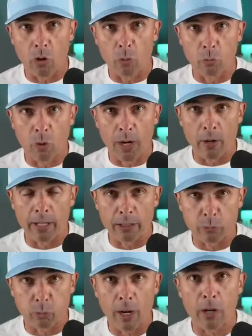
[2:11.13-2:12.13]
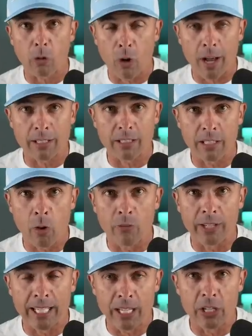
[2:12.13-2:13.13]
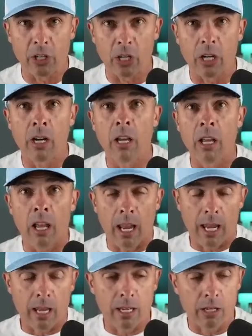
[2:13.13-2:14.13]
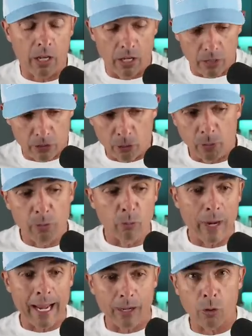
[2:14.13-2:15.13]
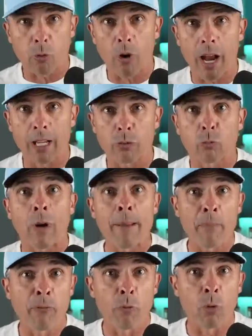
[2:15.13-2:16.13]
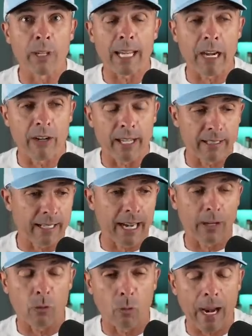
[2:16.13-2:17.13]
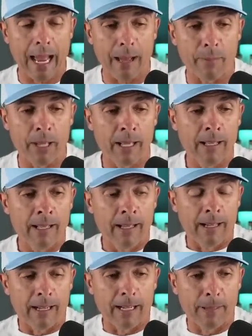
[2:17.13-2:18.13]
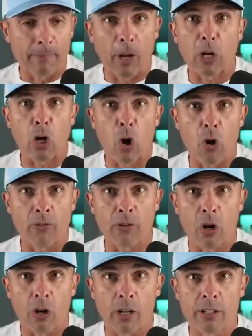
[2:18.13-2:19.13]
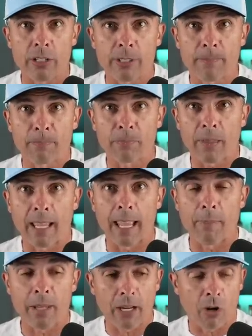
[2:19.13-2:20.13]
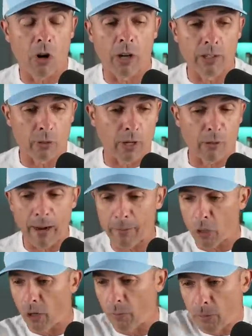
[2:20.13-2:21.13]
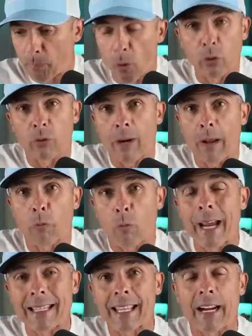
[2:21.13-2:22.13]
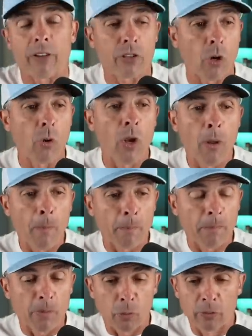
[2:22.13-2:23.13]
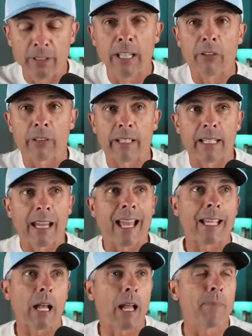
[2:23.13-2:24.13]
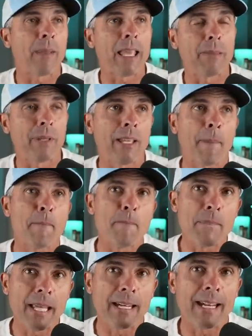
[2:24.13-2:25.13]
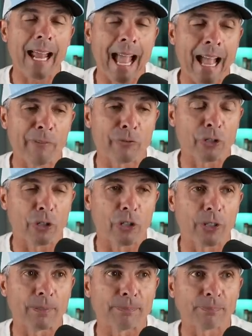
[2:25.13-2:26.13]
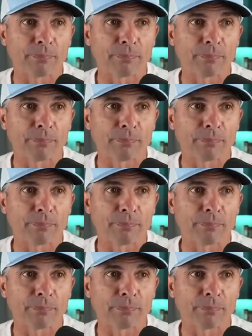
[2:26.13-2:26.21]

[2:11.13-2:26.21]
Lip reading: let's run across over here. And so we ran across right before Garrett hits and I grab a golf cart. They gave me a cart. So I grab a cart and we pull around right there. So literally like maybe a minute after